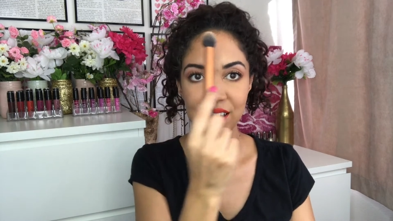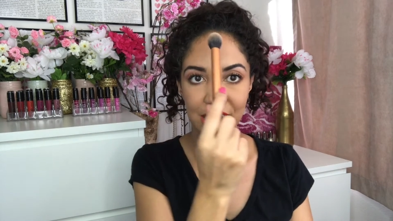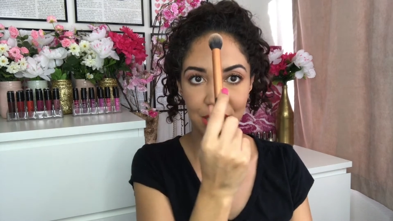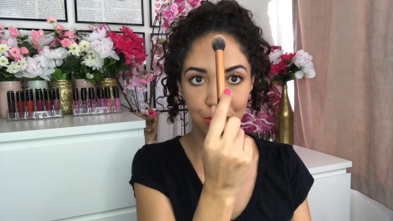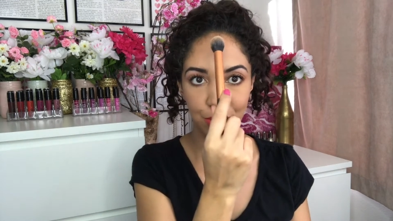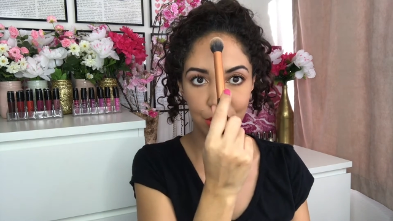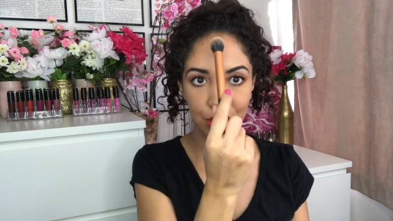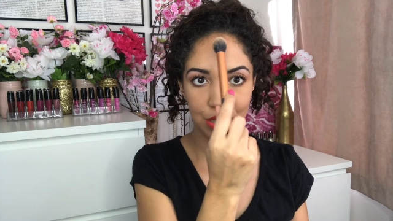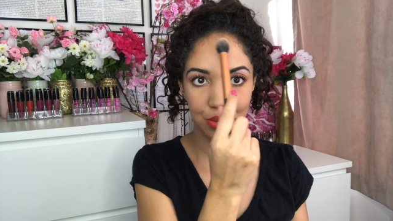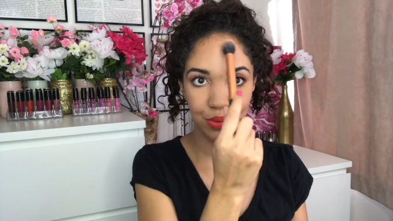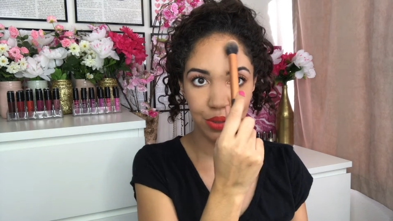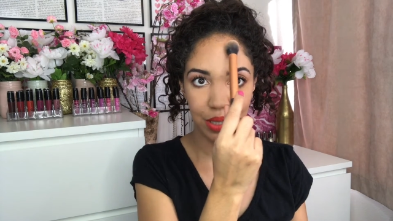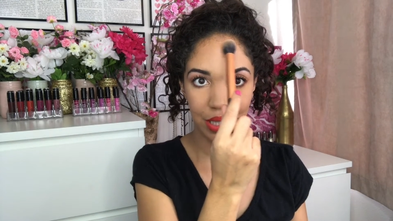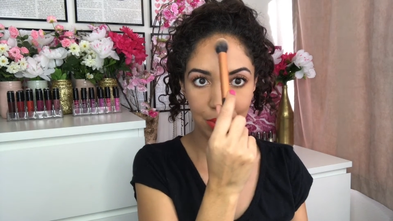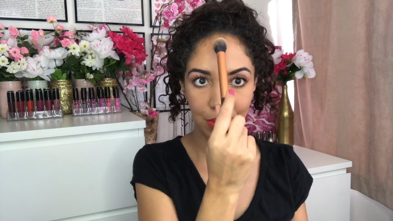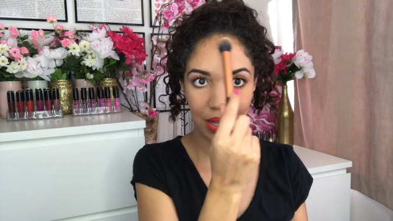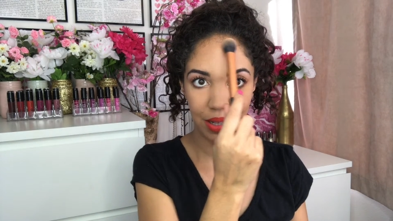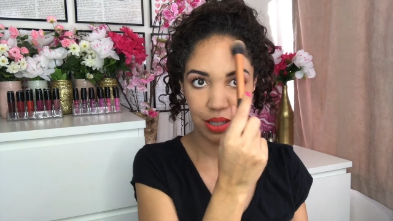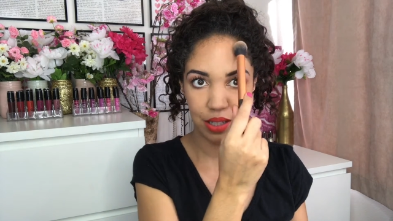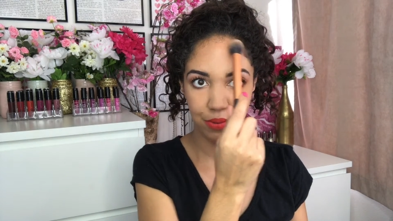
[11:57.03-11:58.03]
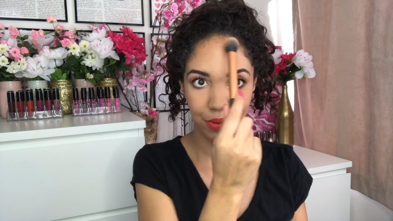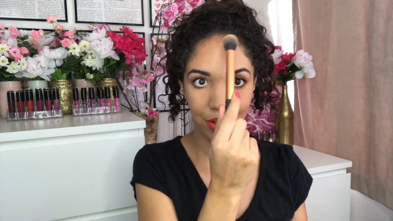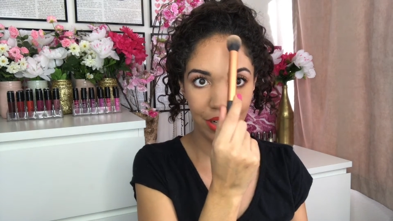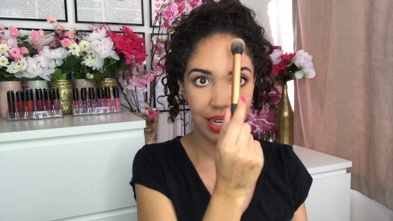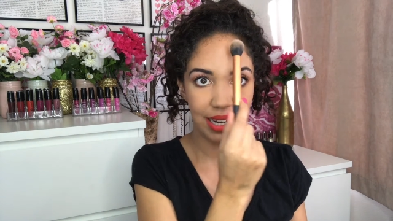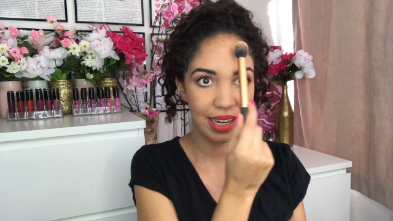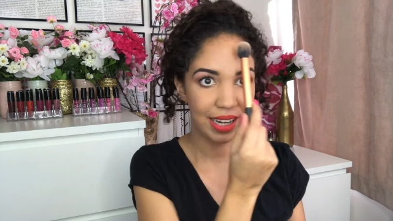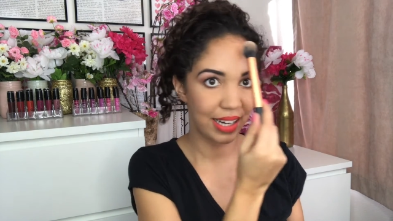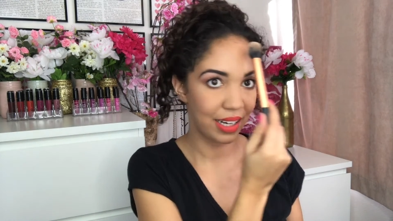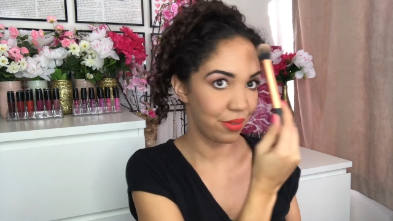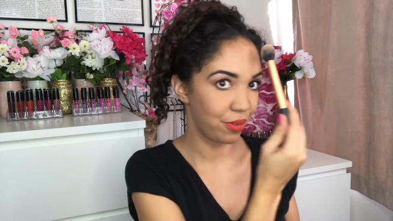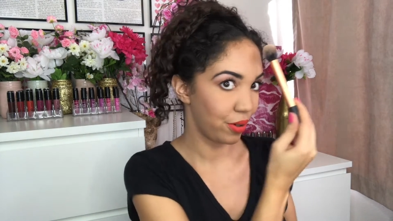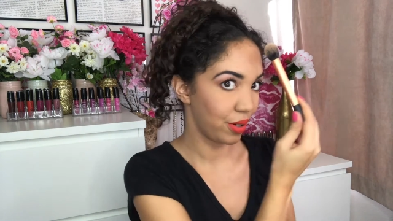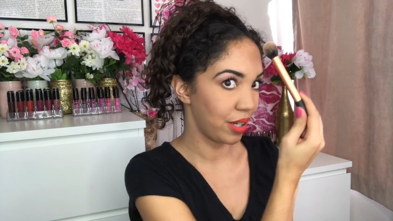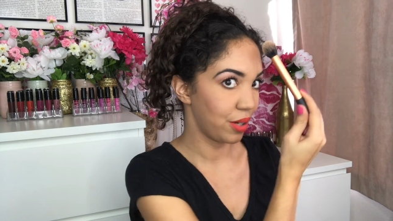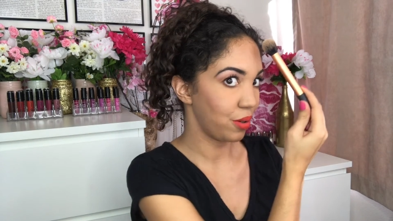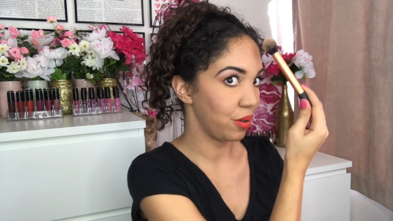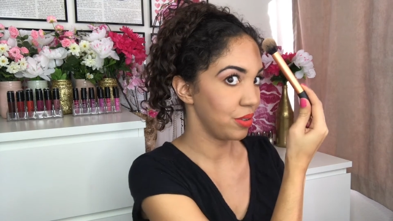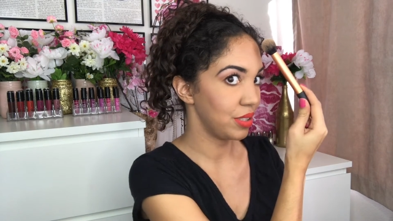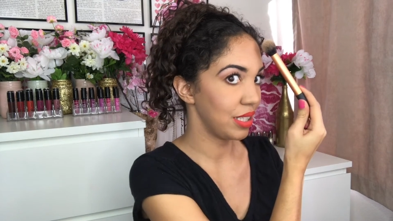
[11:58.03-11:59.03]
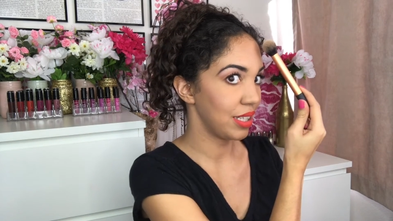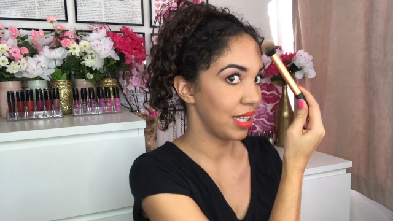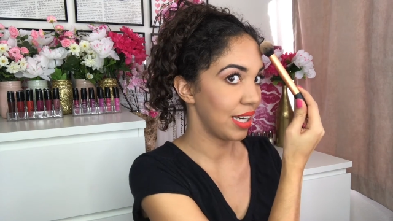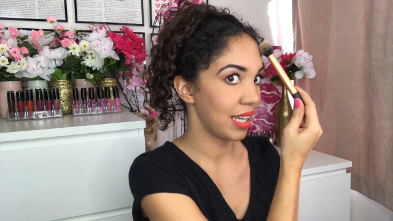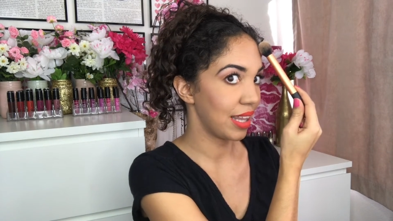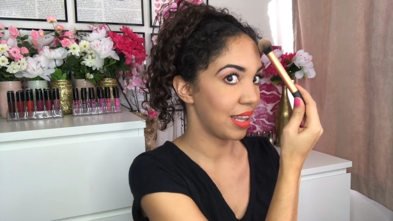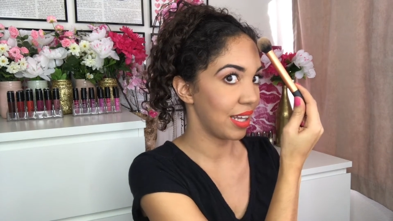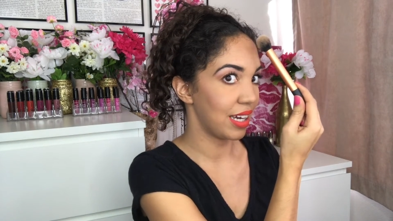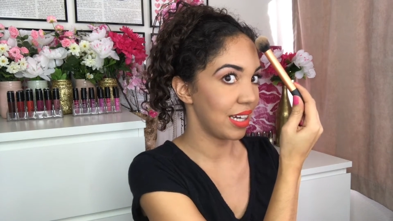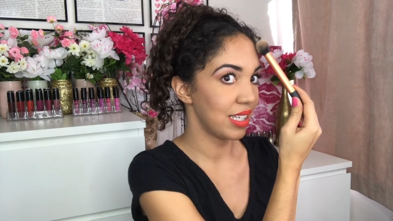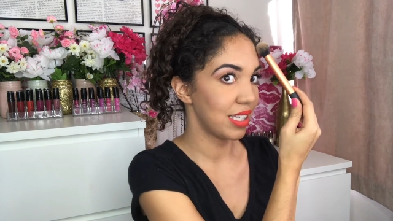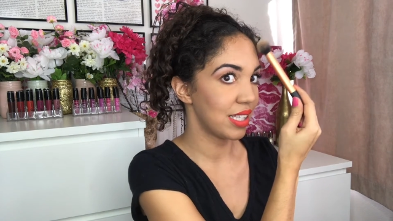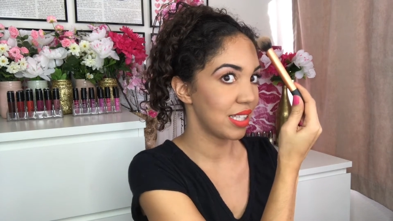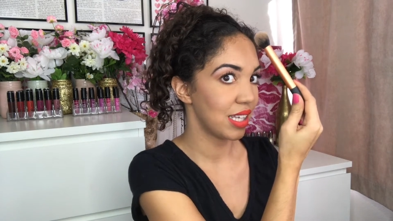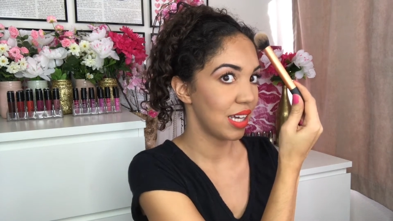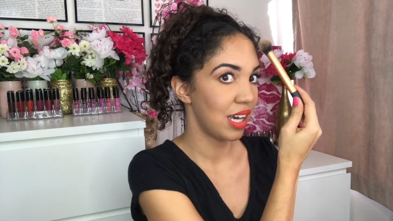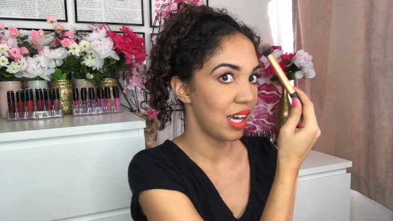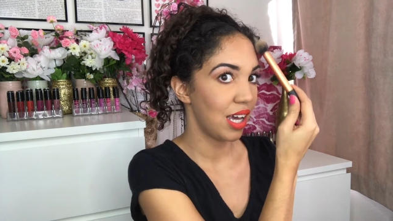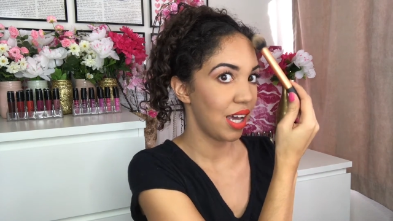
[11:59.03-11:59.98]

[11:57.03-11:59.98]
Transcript: It works really well on the forehead. I kind of can hold it like this